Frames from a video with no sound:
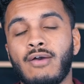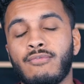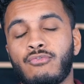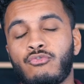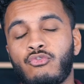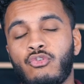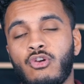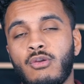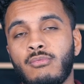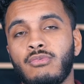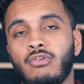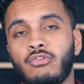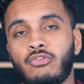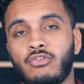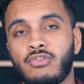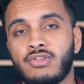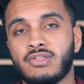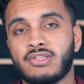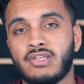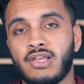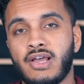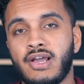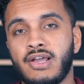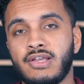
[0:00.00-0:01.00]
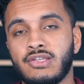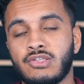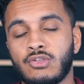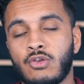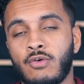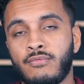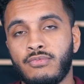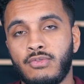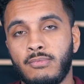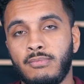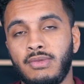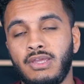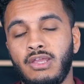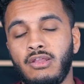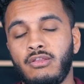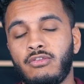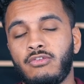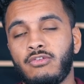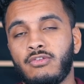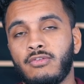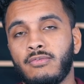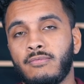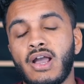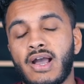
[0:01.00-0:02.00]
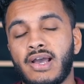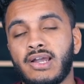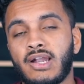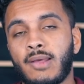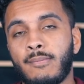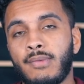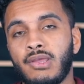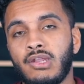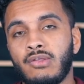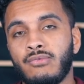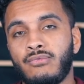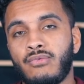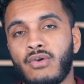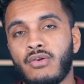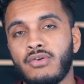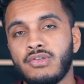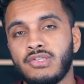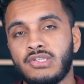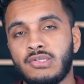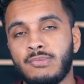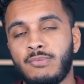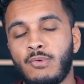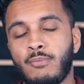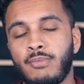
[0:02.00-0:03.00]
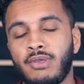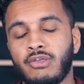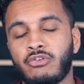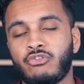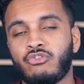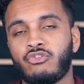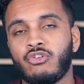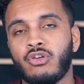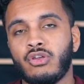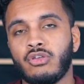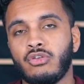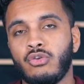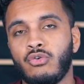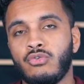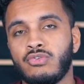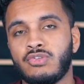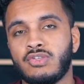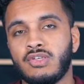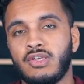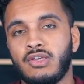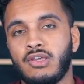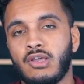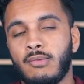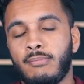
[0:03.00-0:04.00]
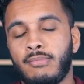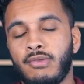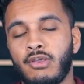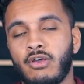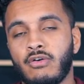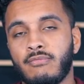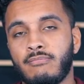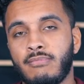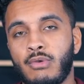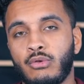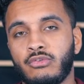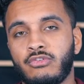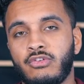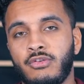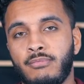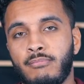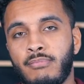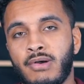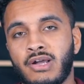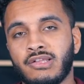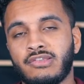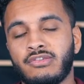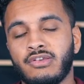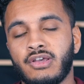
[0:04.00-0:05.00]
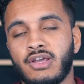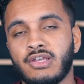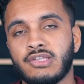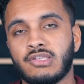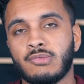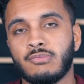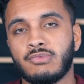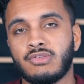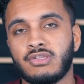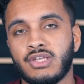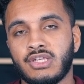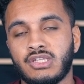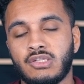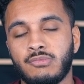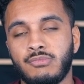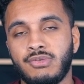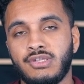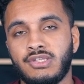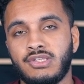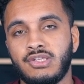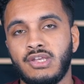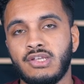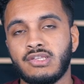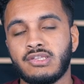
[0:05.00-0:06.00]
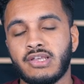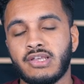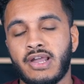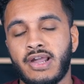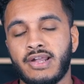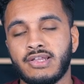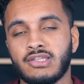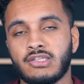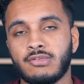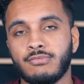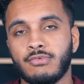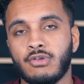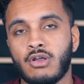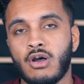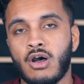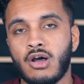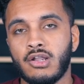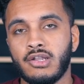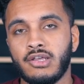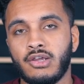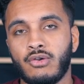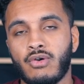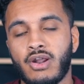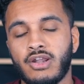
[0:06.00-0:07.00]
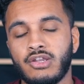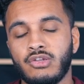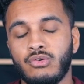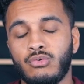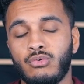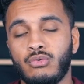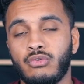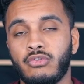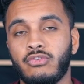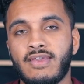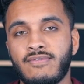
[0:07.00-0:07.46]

I've trimmed it to the size of the meat, and I made a very simple mixture using a bit of melted butter, some sesame seeds and some garlic granules,